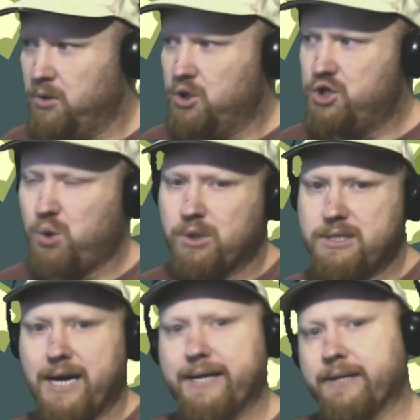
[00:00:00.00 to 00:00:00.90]

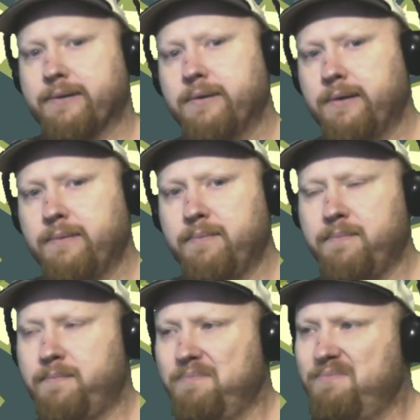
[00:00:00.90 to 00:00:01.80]
short-sighted.
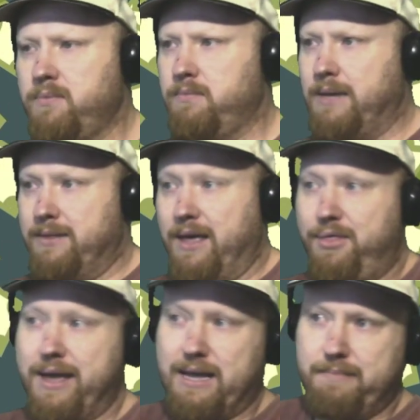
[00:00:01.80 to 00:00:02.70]
I mean, they
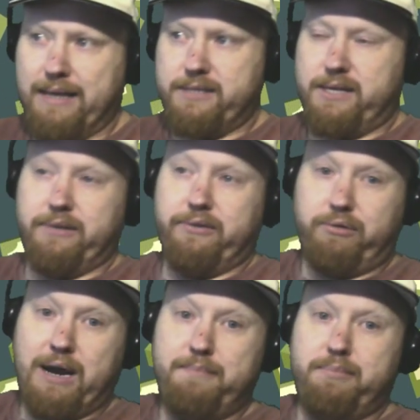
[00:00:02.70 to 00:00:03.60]
think it makes sense,
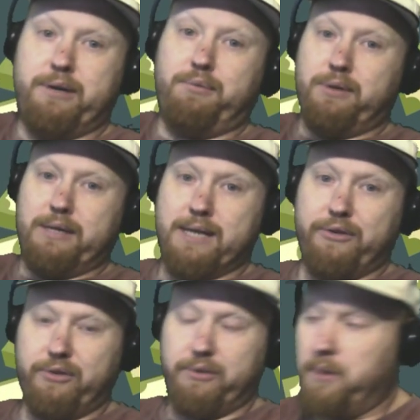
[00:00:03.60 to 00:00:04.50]
right? But it really
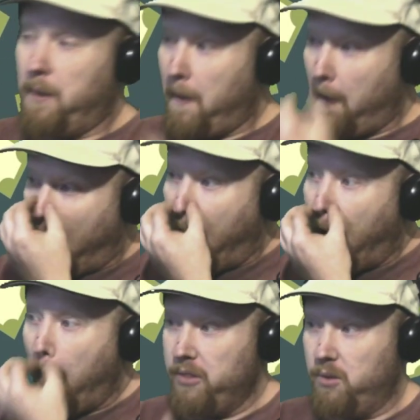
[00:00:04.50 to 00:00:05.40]
doesn't.
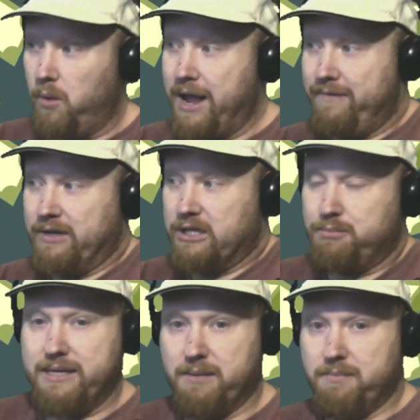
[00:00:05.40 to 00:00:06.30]
The way I've
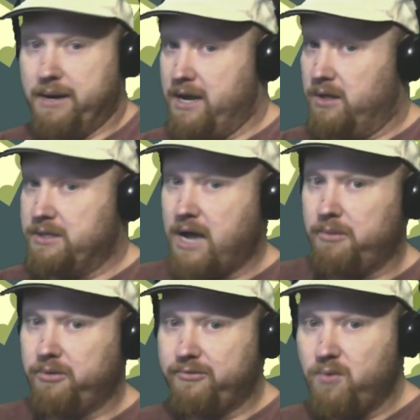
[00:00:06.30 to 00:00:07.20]
explained it many other
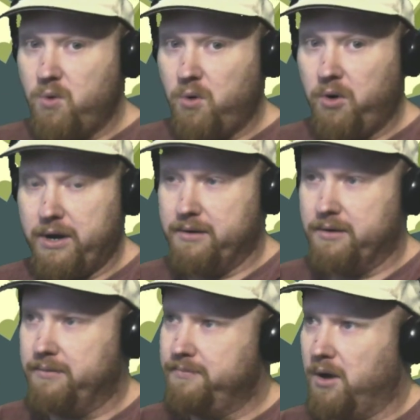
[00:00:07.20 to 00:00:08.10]
times before
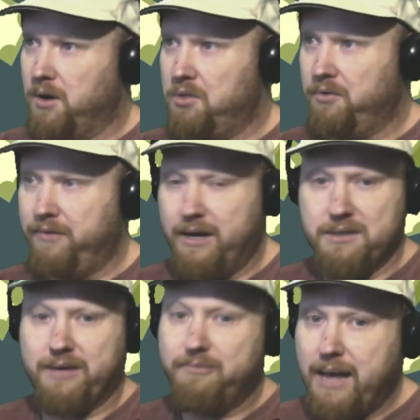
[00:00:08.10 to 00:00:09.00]
in other videos
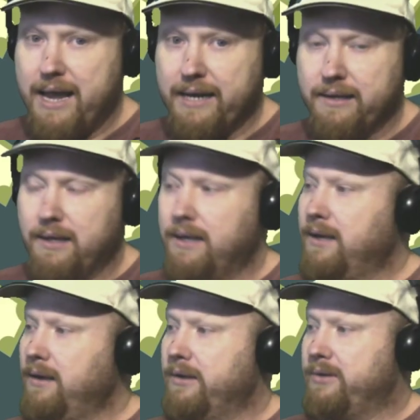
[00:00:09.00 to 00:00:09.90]
I've made
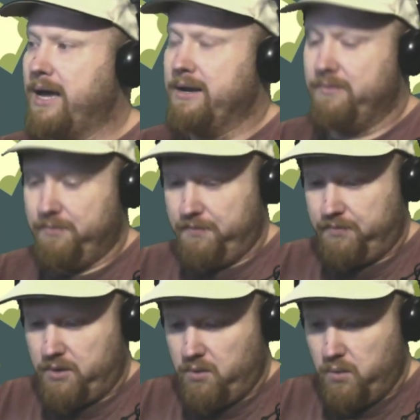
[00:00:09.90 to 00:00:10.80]
is that
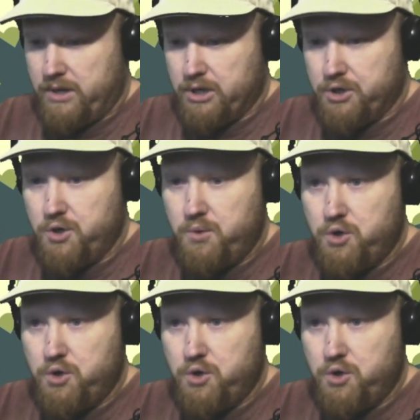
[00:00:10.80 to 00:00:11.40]
we can do